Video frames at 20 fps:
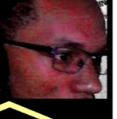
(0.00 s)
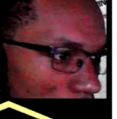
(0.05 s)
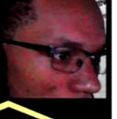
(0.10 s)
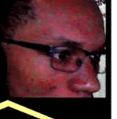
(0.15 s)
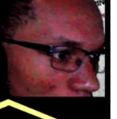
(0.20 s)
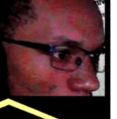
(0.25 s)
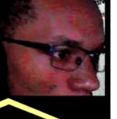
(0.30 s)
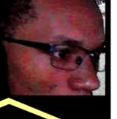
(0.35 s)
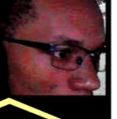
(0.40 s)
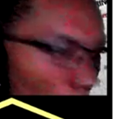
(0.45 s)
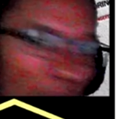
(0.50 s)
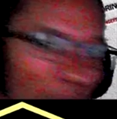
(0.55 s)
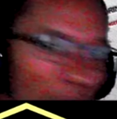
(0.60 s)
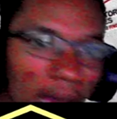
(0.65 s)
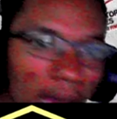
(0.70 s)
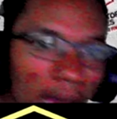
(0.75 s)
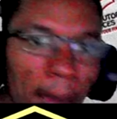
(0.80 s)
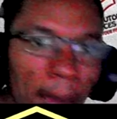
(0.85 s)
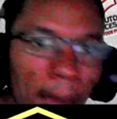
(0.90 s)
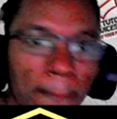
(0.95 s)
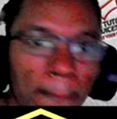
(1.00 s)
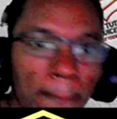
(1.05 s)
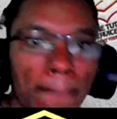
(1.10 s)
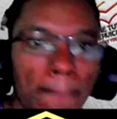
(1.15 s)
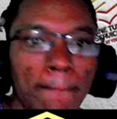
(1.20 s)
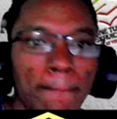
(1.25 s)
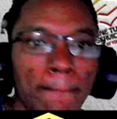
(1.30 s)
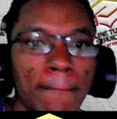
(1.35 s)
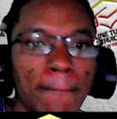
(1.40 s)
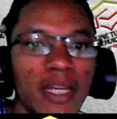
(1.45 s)
1 M.
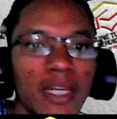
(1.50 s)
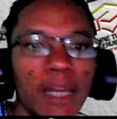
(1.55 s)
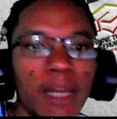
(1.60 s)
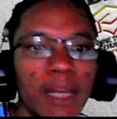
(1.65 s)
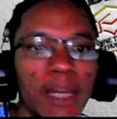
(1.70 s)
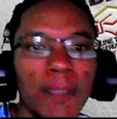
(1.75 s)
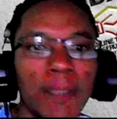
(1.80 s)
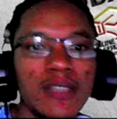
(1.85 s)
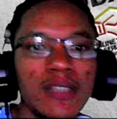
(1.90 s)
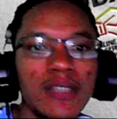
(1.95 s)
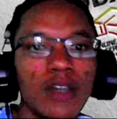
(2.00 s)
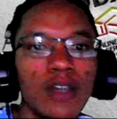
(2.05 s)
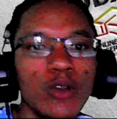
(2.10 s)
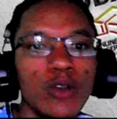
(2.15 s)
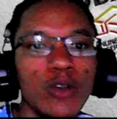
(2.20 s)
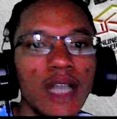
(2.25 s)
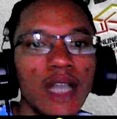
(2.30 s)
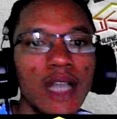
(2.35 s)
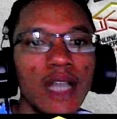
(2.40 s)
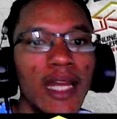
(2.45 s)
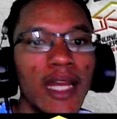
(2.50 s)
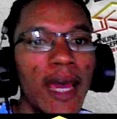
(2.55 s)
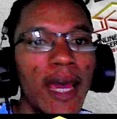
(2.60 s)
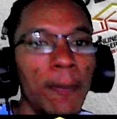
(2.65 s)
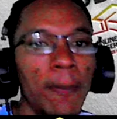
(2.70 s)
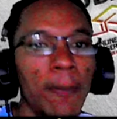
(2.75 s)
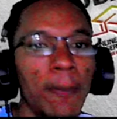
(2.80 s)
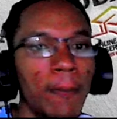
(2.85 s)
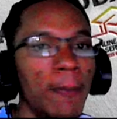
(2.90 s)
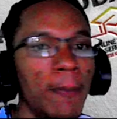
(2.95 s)
They missed out an
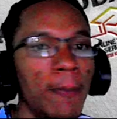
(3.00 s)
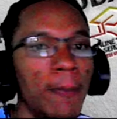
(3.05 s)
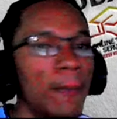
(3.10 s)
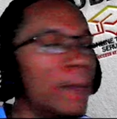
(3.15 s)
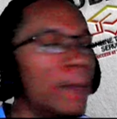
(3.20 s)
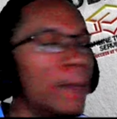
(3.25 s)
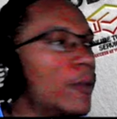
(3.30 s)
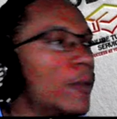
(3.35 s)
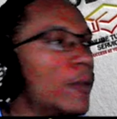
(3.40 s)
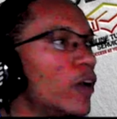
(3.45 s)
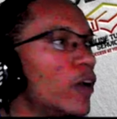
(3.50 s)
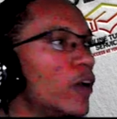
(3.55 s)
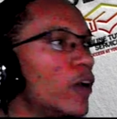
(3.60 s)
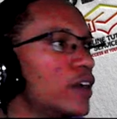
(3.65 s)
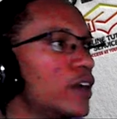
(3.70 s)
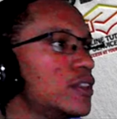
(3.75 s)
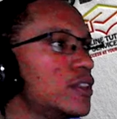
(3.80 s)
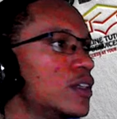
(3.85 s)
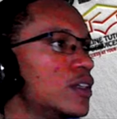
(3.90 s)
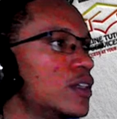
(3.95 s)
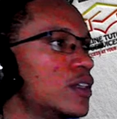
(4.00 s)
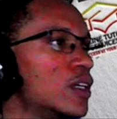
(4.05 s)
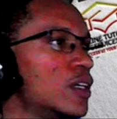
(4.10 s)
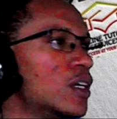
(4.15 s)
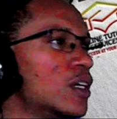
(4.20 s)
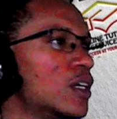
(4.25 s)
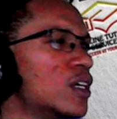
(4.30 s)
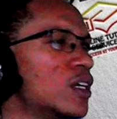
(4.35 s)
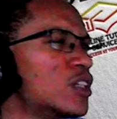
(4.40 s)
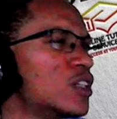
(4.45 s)
M, right?
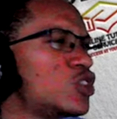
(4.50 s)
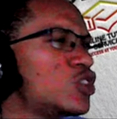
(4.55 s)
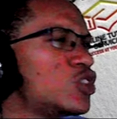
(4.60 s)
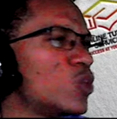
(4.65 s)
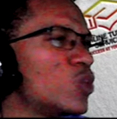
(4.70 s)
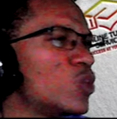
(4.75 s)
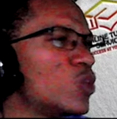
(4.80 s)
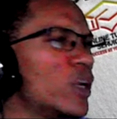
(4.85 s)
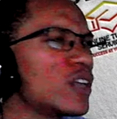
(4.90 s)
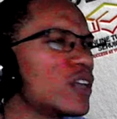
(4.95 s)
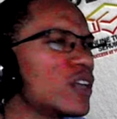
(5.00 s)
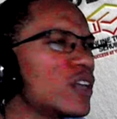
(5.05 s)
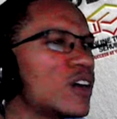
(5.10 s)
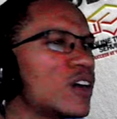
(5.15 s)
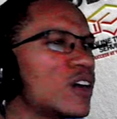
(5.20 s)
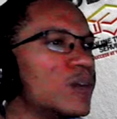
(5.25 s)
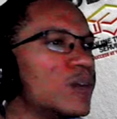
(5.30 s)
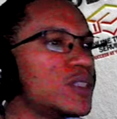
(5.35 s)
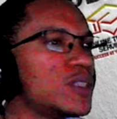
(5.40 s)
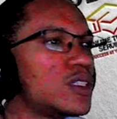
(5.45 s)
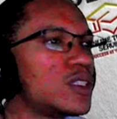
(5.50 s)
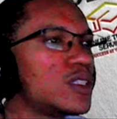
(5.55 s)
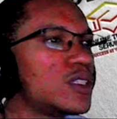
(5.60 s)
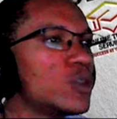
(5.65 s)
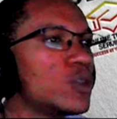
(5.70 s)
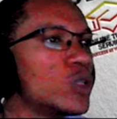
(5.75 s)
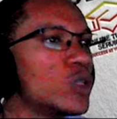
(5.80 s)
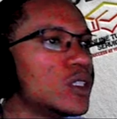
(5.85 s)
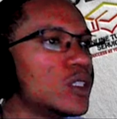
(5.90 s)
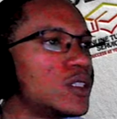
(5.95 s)
So when it comes to
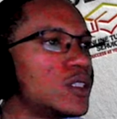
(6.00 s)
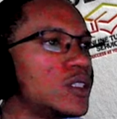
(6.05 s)
words